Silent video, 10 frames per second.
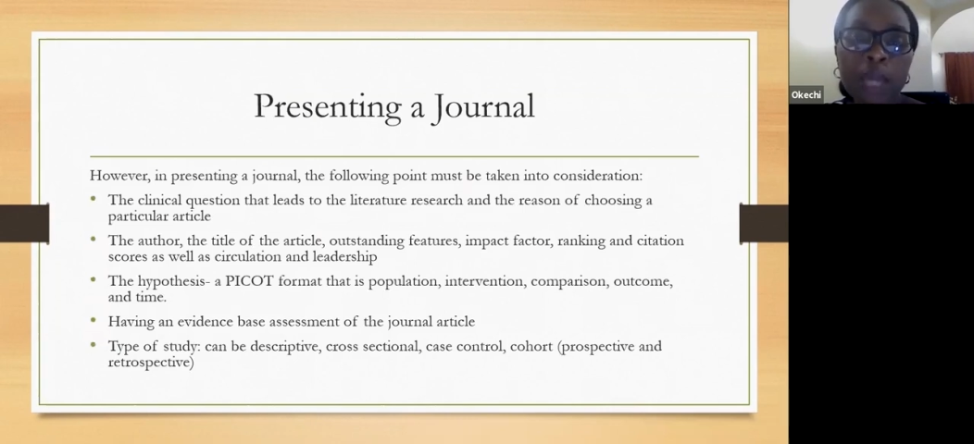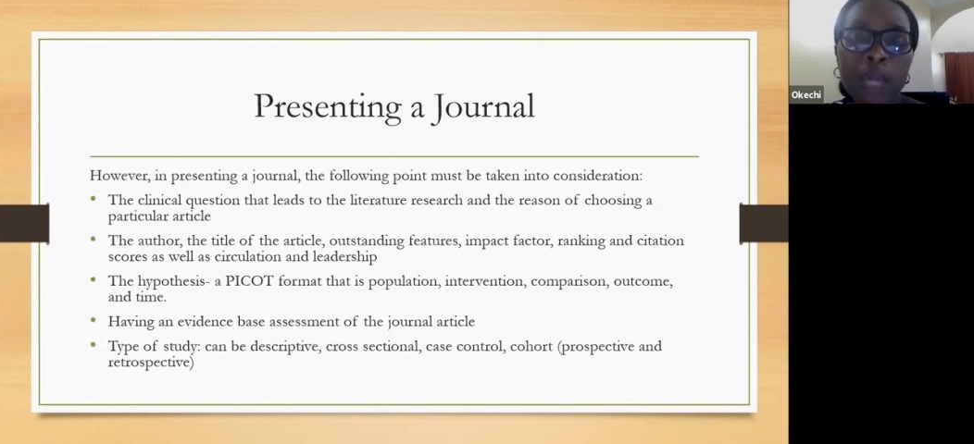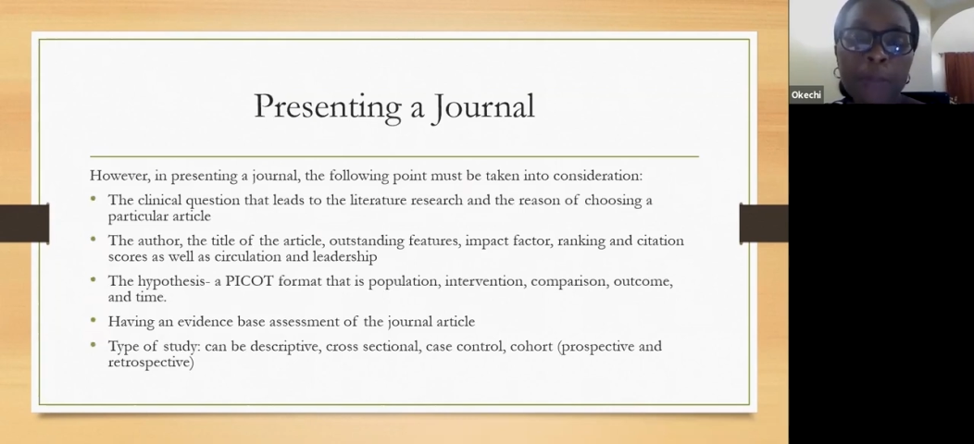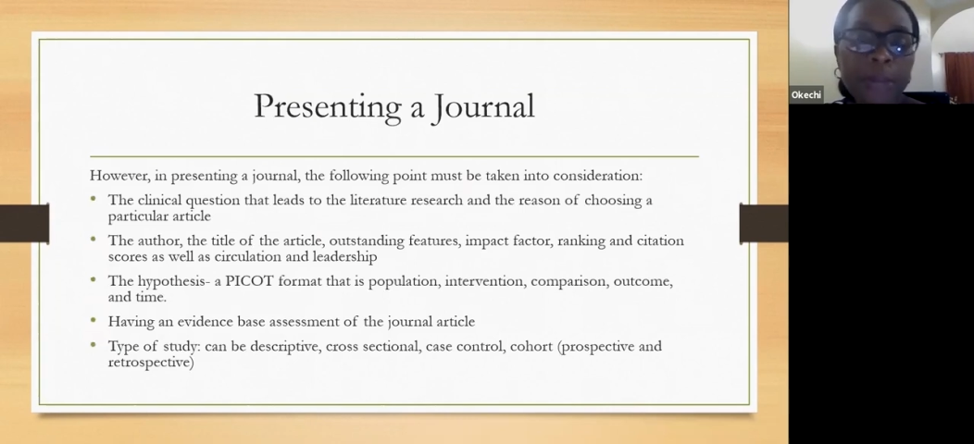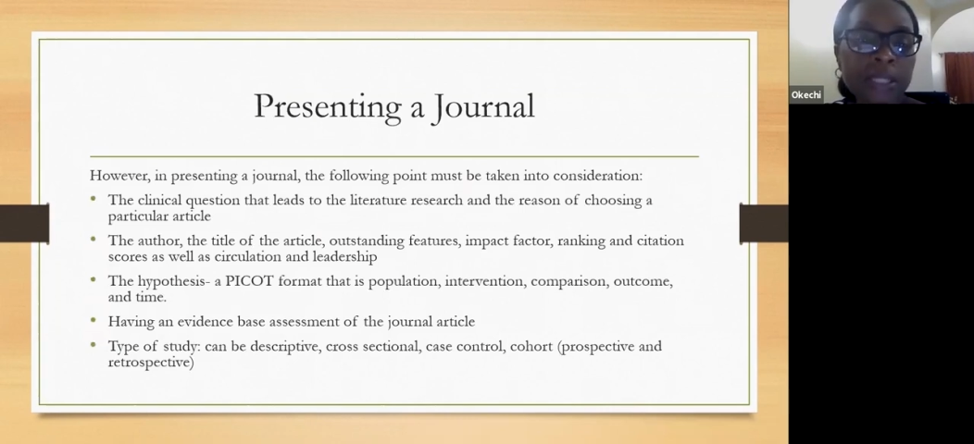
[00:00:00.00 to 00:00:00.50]

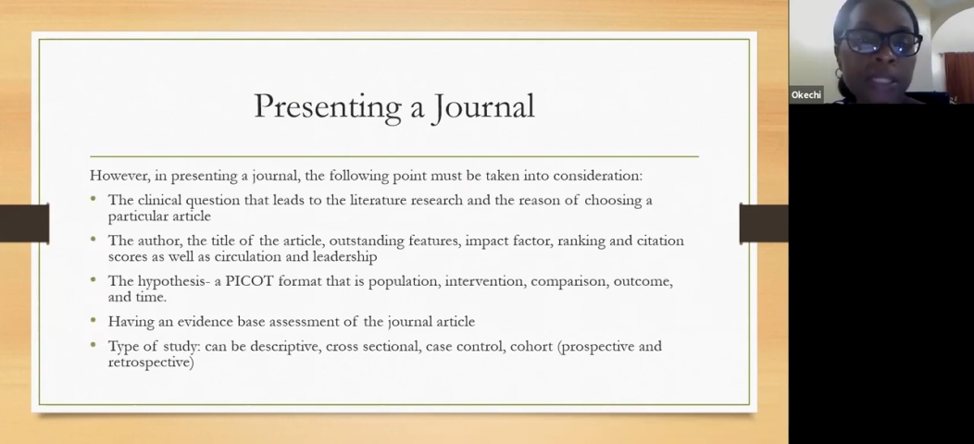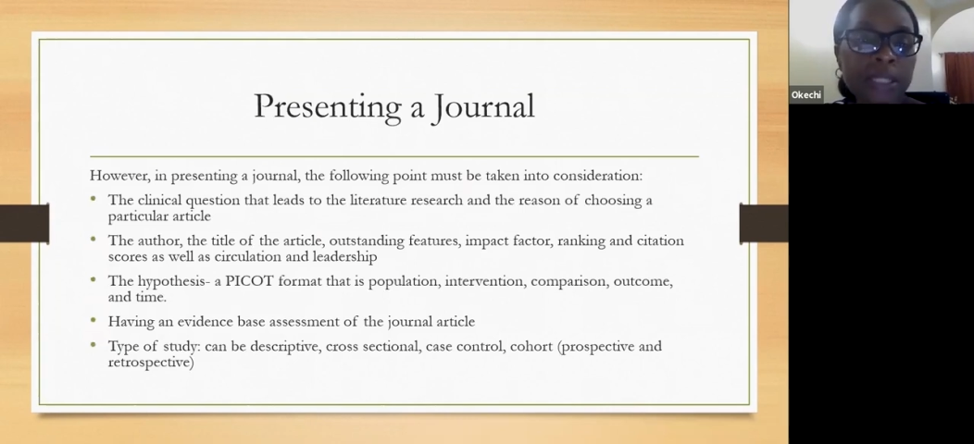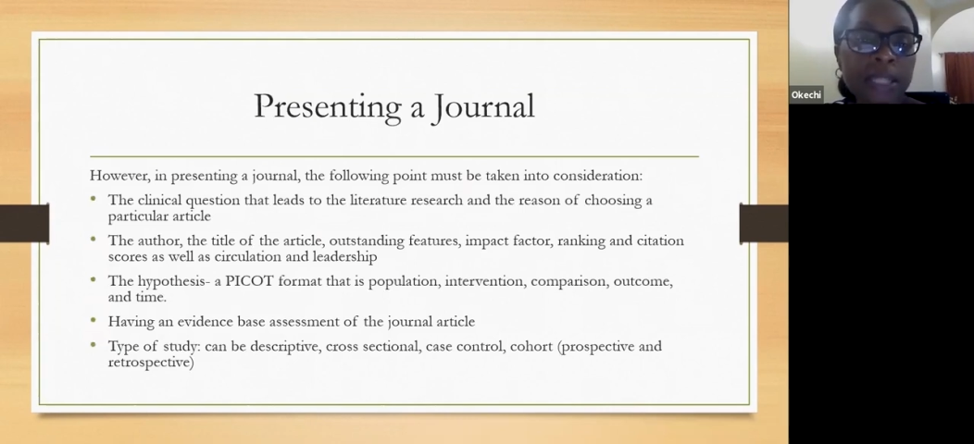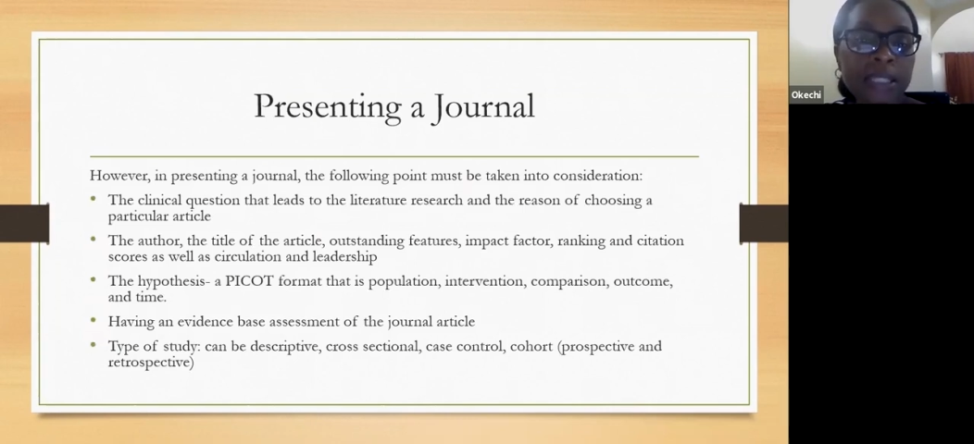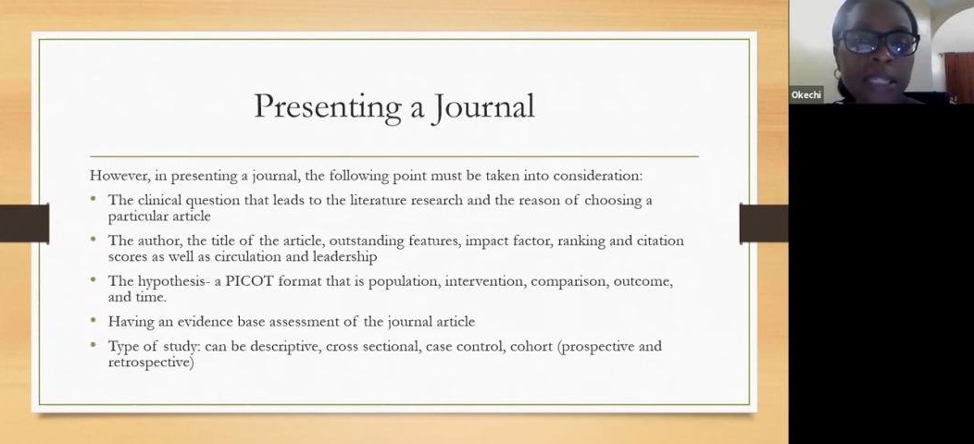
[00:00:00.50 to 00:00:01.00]

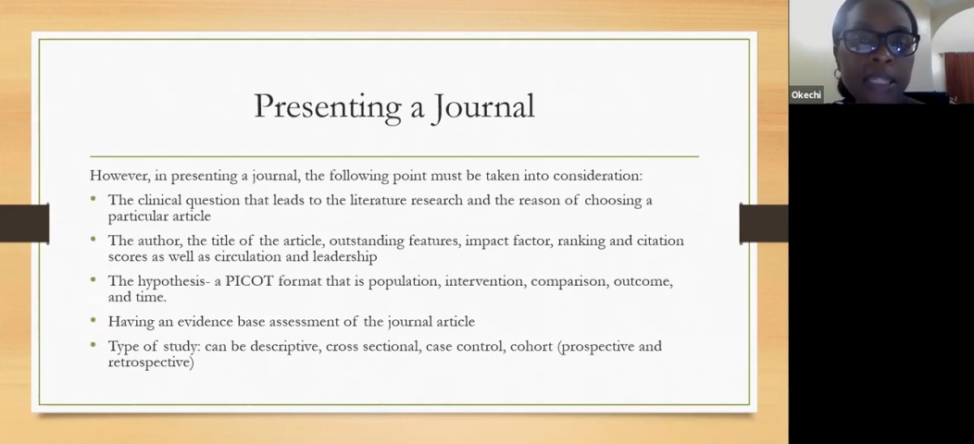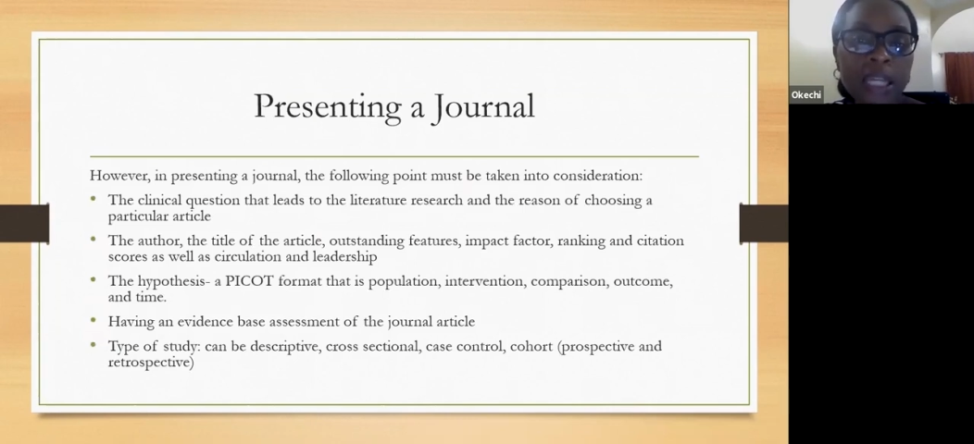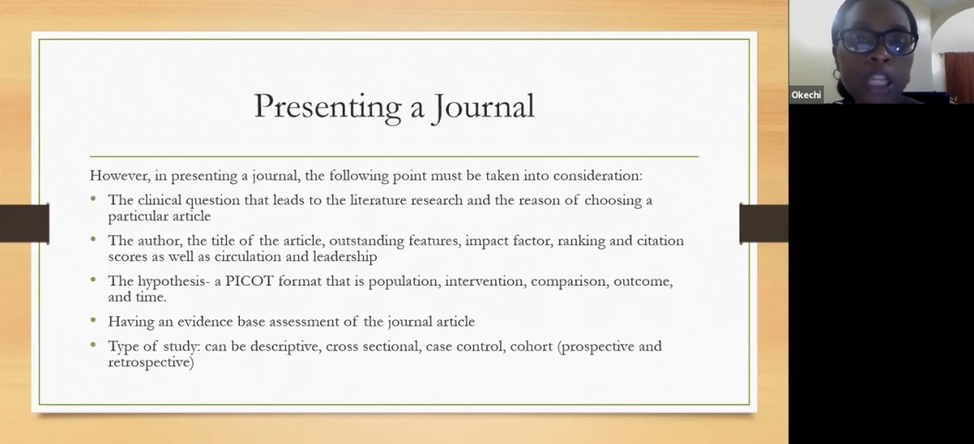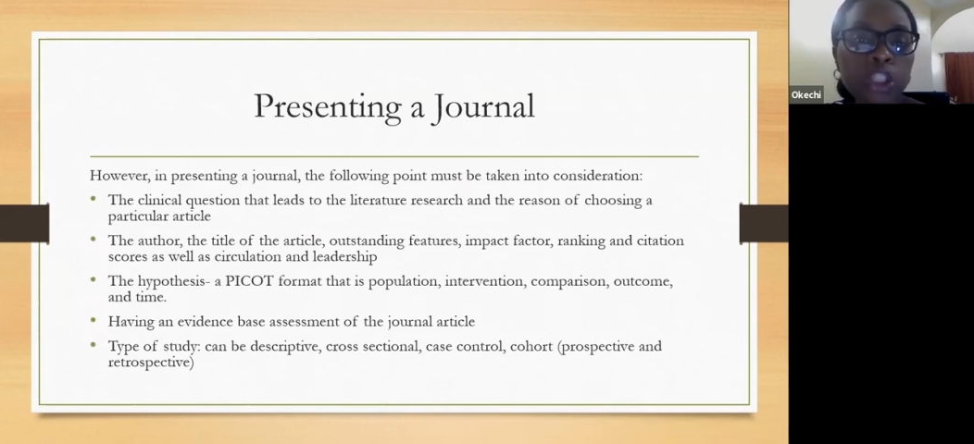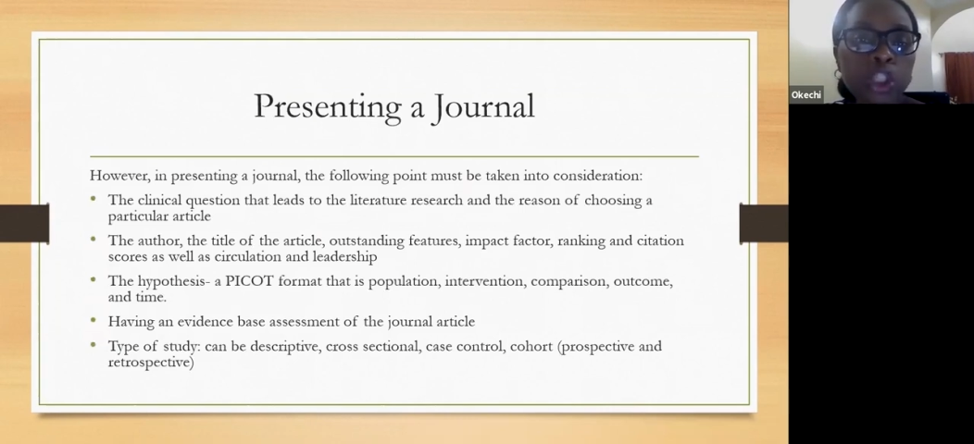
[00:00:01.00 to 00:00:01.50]
presenting
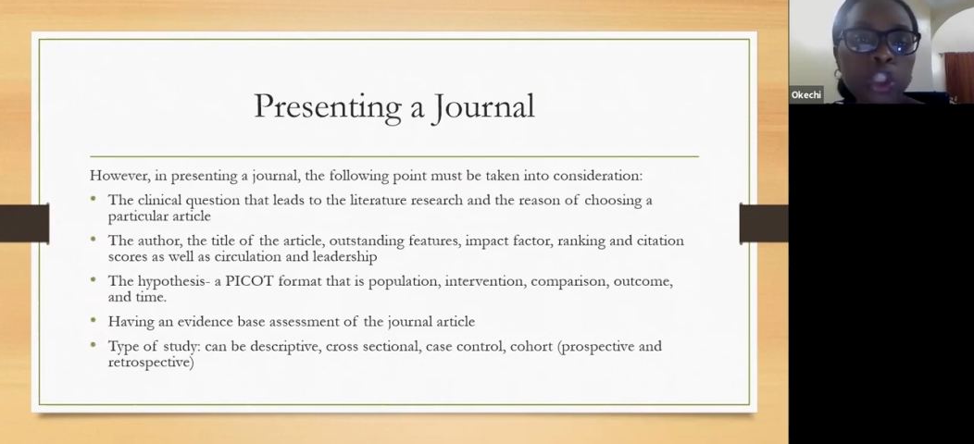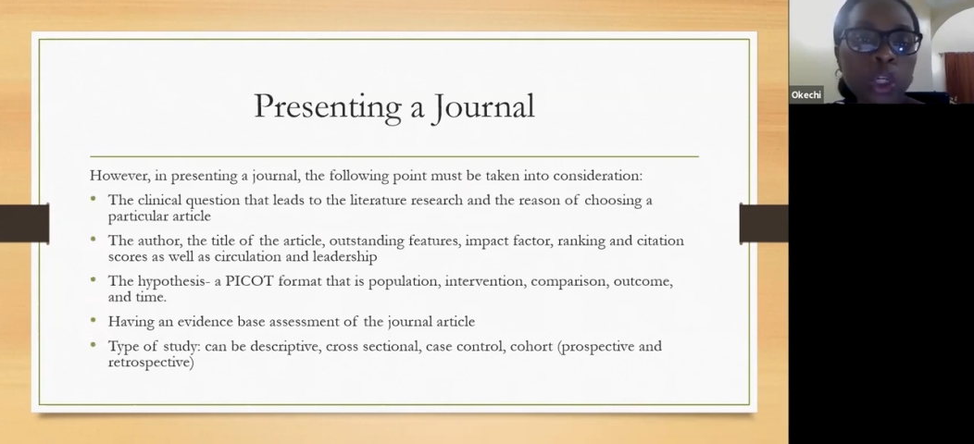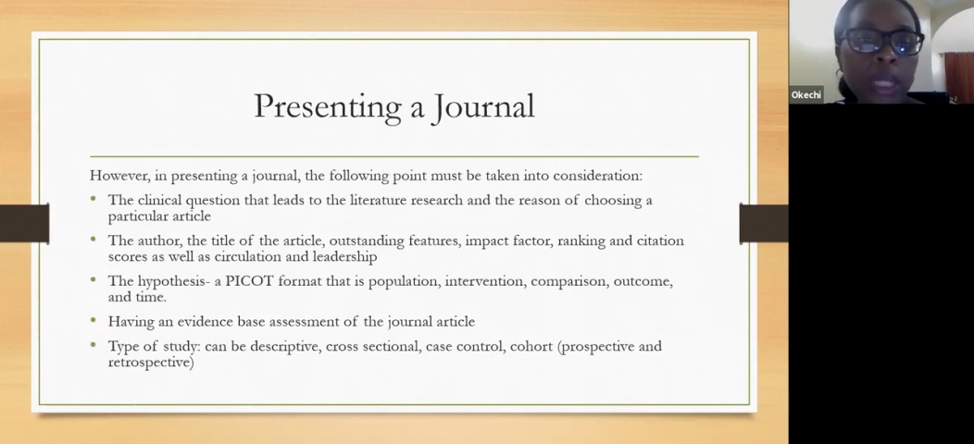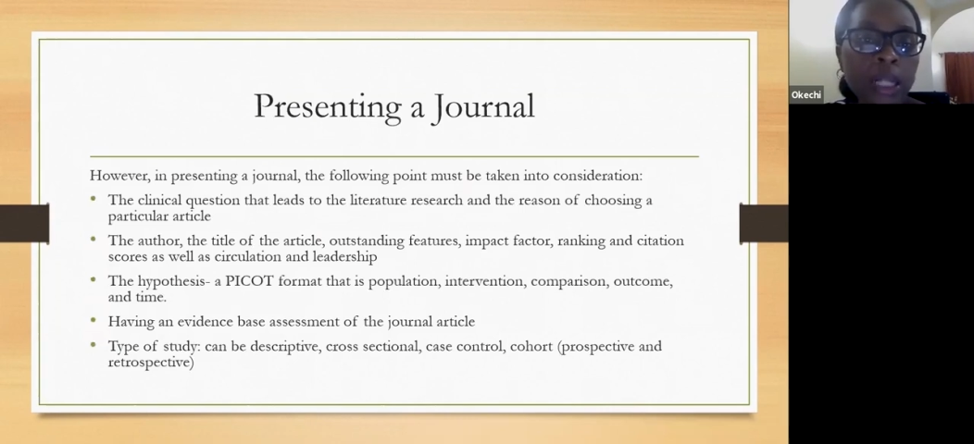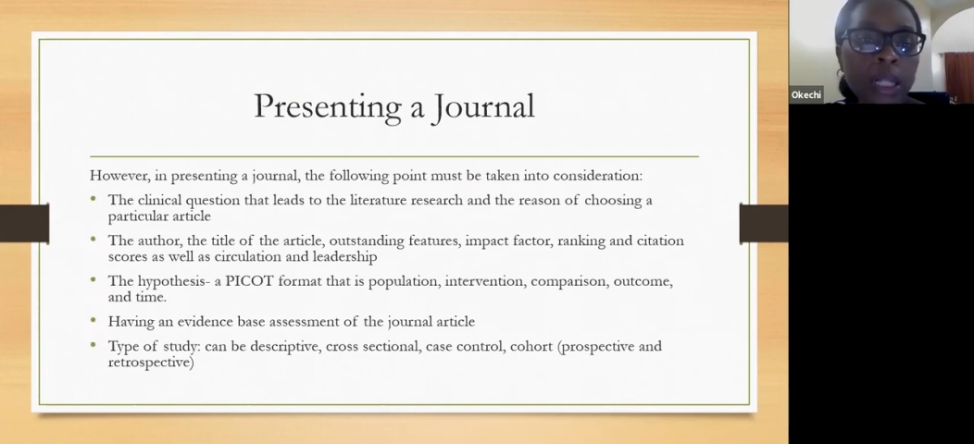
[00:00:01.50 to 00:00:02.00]
a
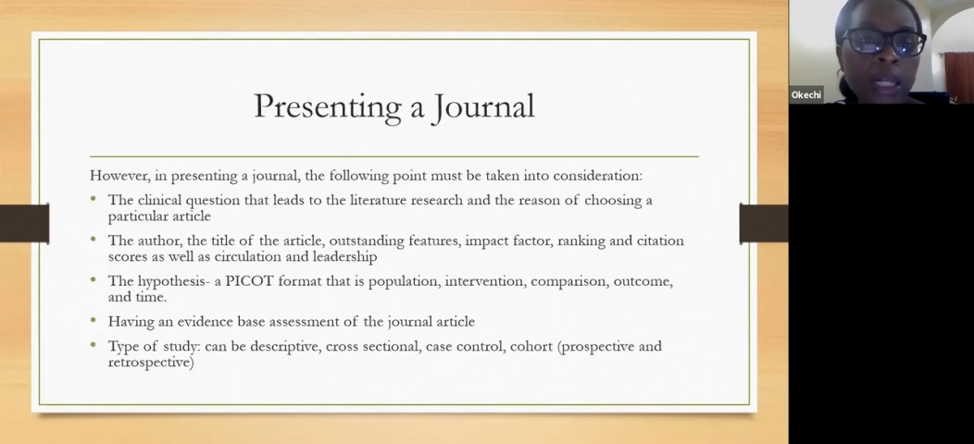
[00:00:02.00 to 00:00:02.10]
journal.